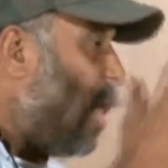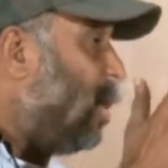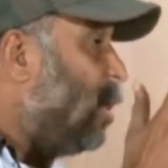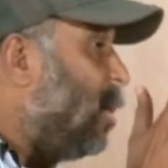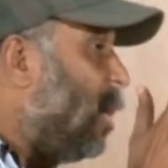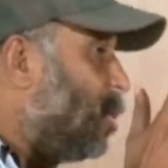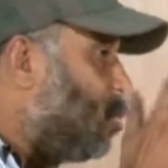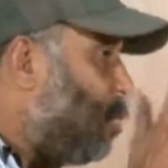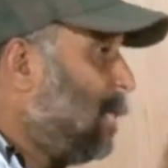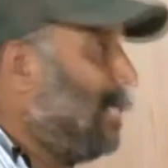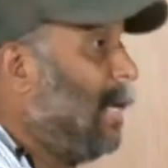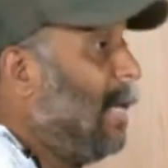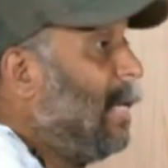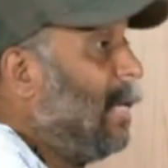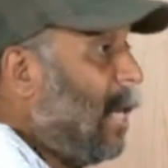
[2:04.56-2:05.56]
run,
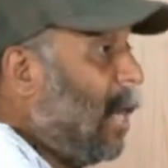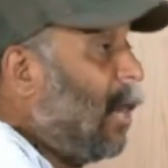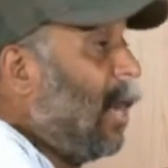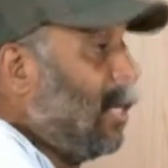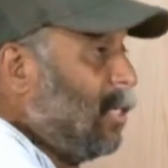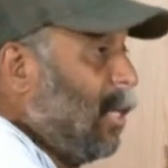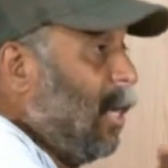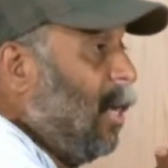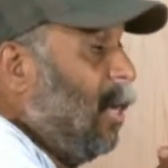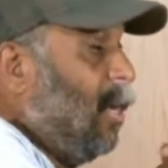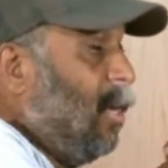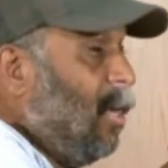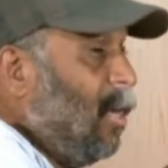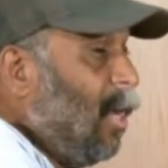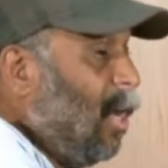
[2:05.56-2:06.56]
especially in Karnataka,
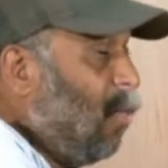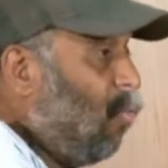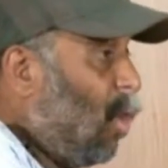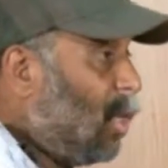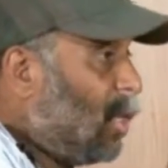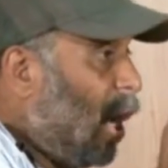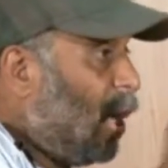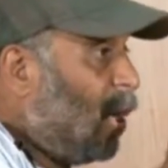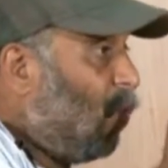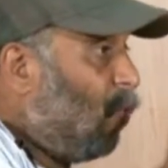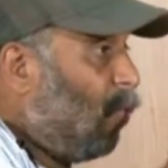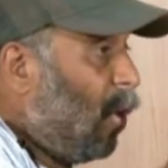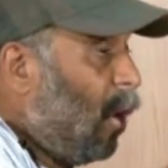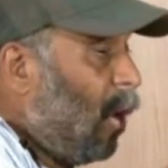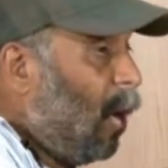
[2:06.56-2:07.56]
and what kind
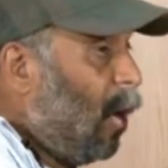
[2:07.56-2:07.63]
of